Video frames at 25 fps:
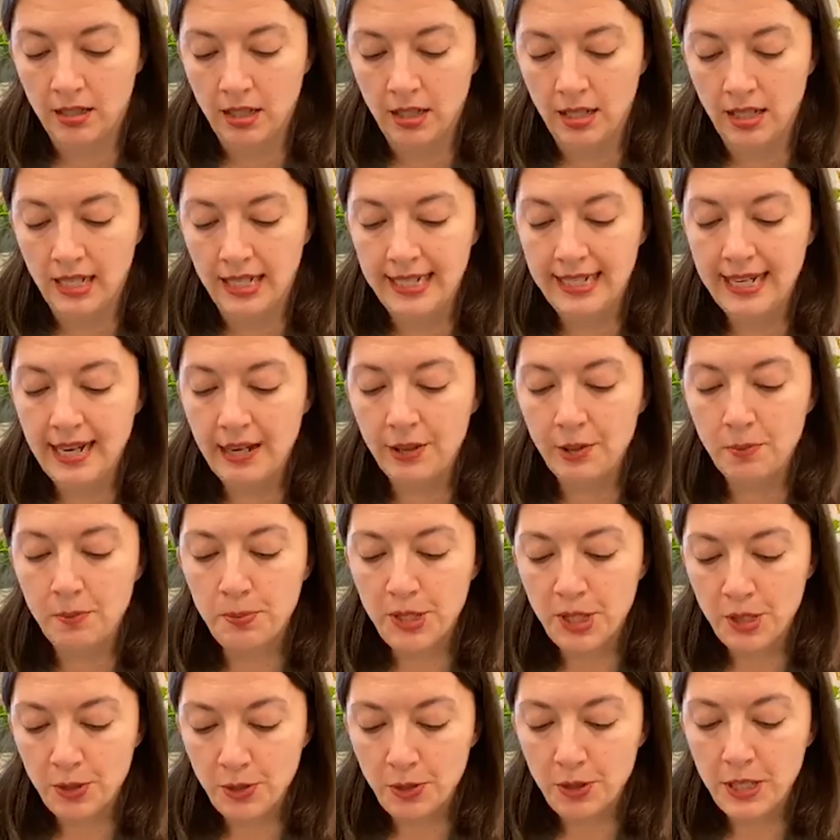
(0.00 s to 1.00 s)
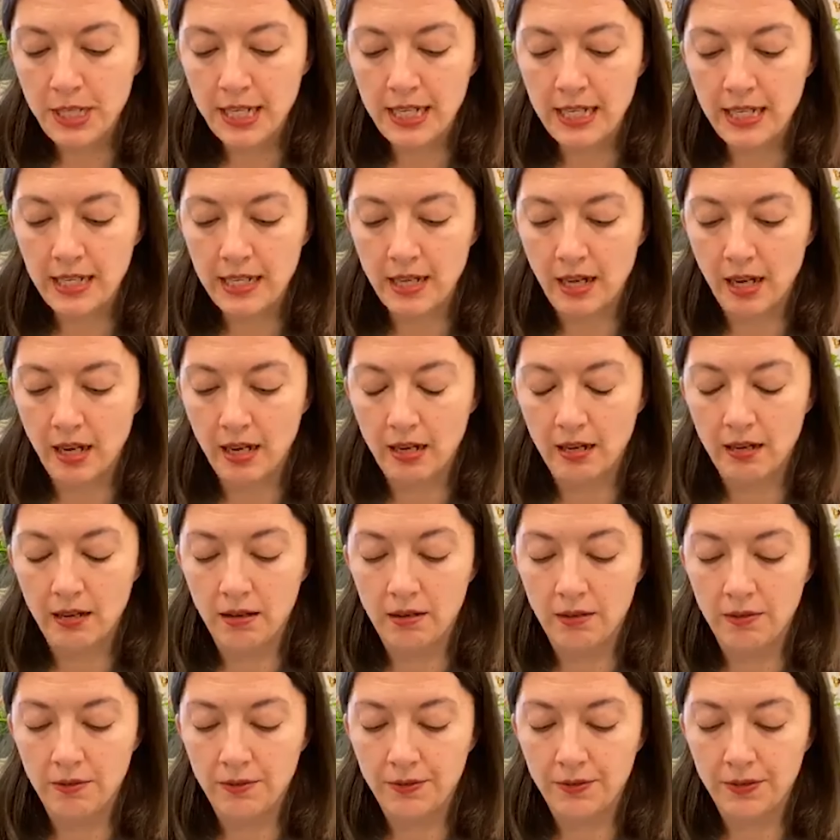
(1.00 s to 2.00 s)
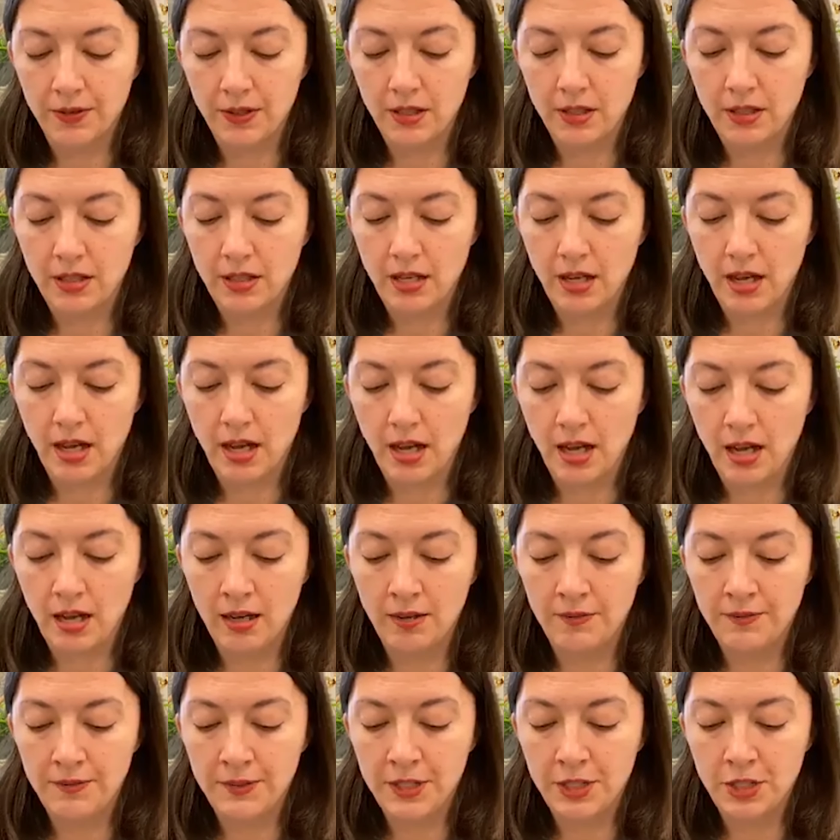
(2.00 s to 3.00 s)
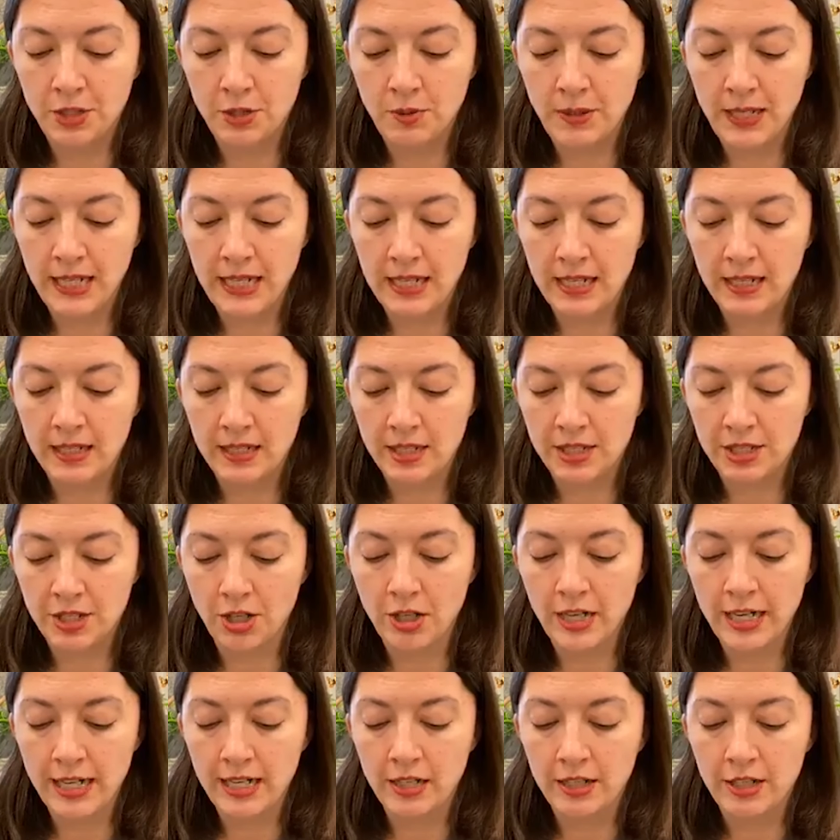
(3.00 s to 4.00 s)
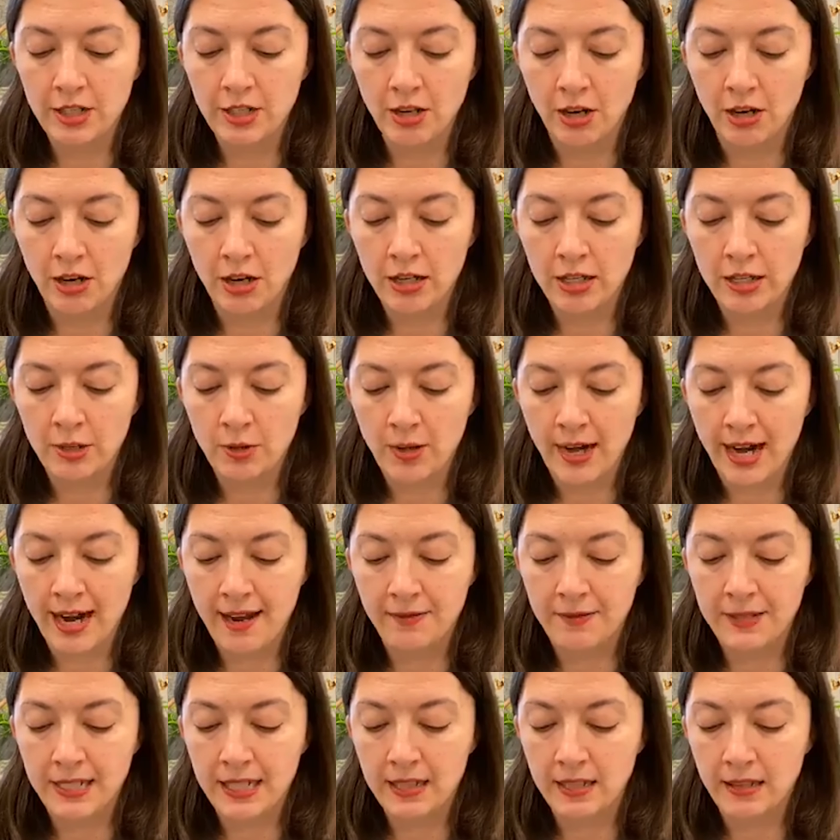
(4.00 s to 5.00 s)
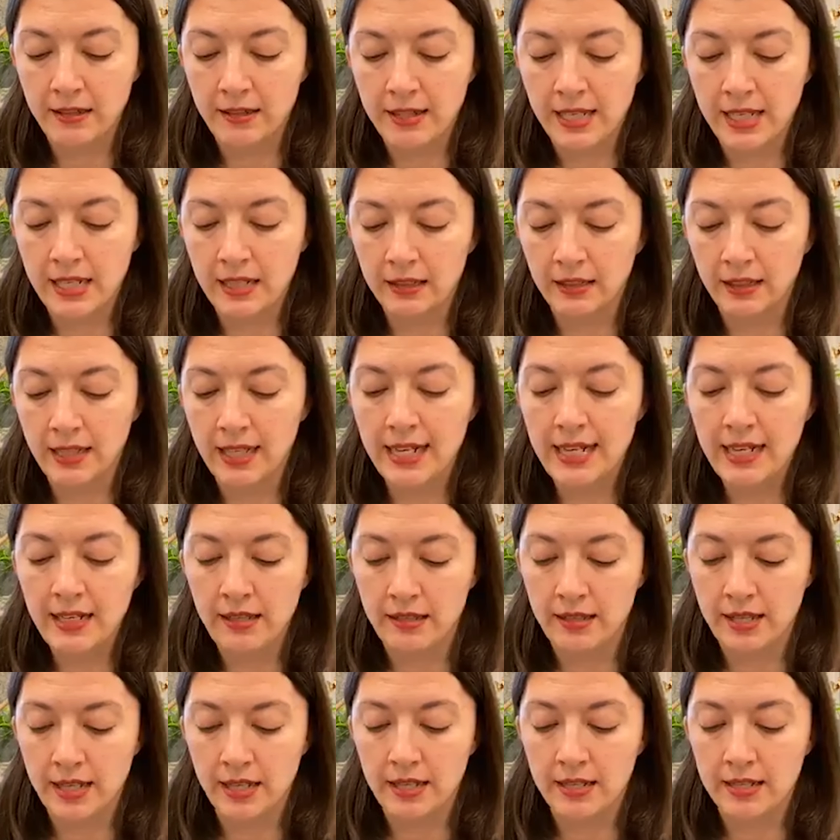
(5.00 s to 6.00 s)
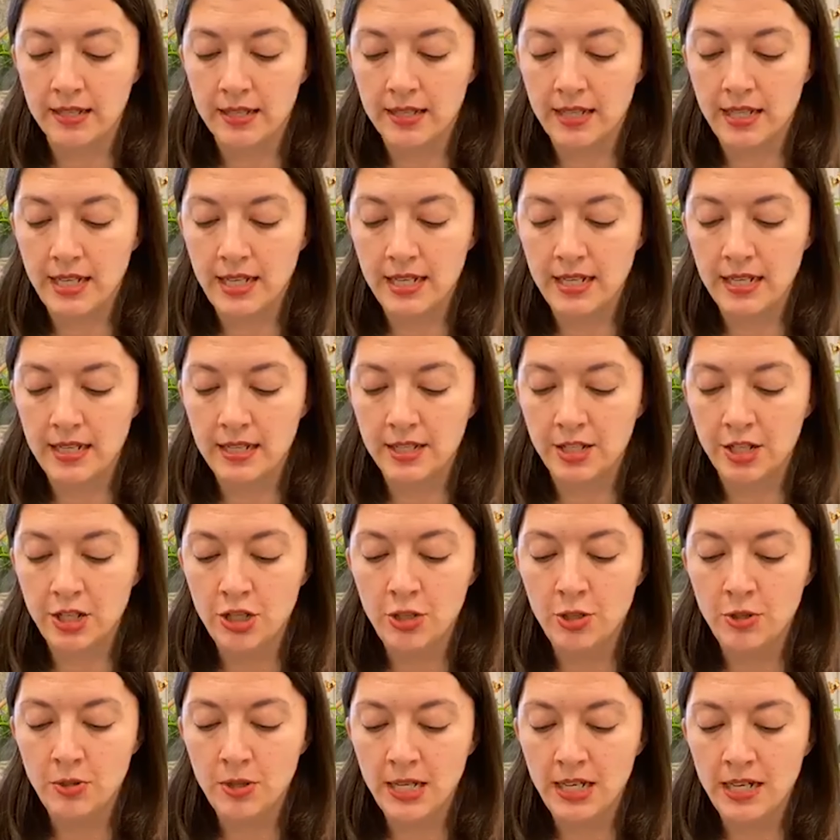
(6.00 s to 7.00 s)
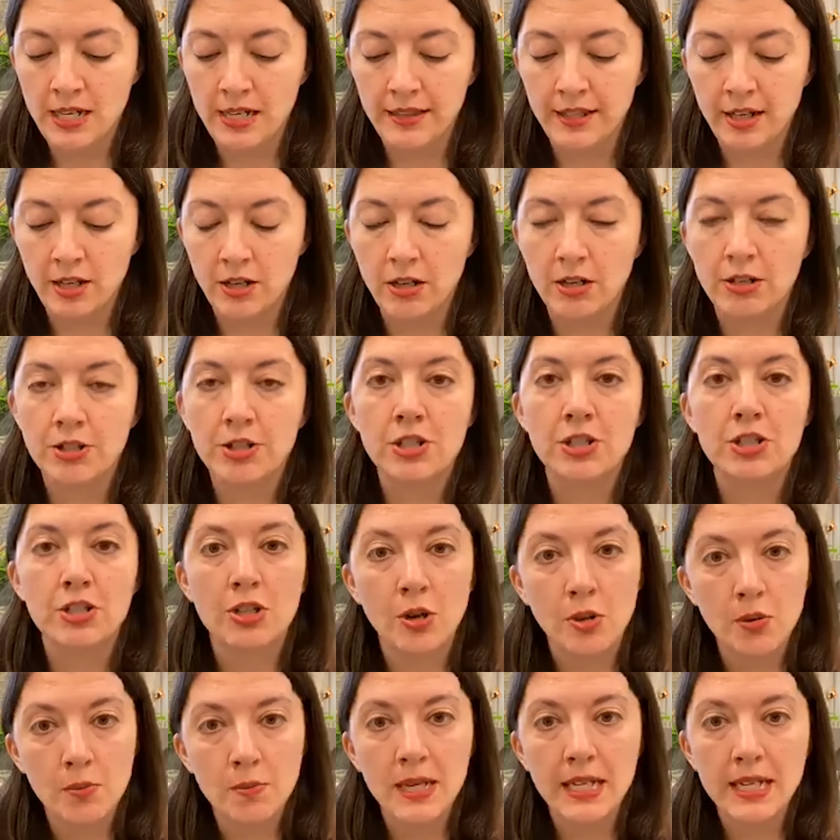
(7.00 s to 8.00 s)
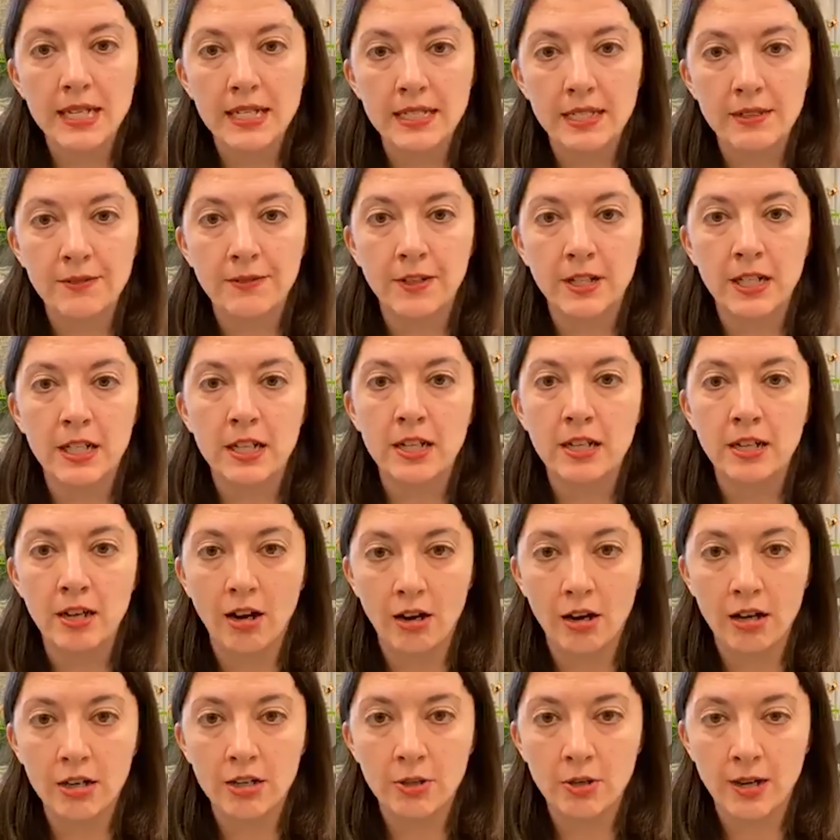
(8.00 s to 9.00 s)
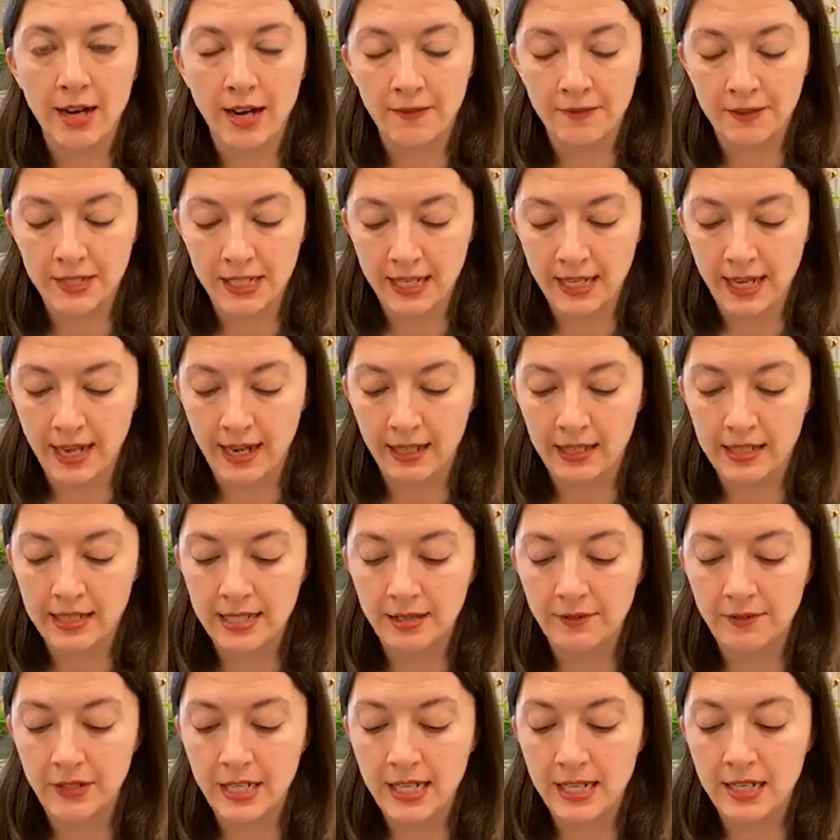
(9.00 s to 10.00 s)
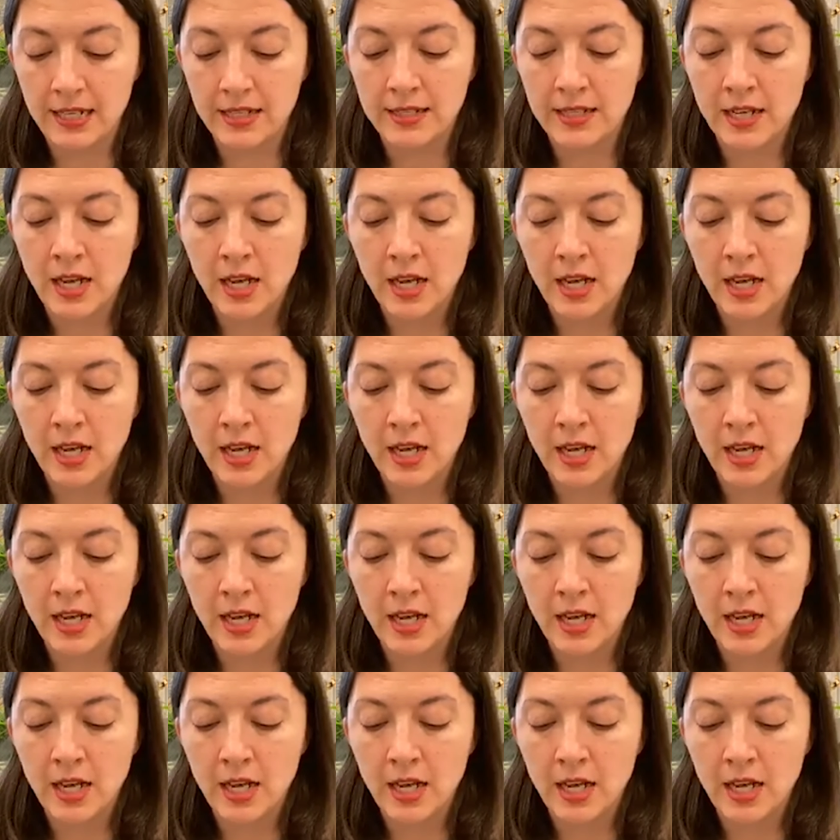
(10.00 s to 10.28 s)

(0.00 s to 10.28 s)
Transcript: Now the beauty of starting a yarn crafting thing like this is there are so many different yarn crafting activities.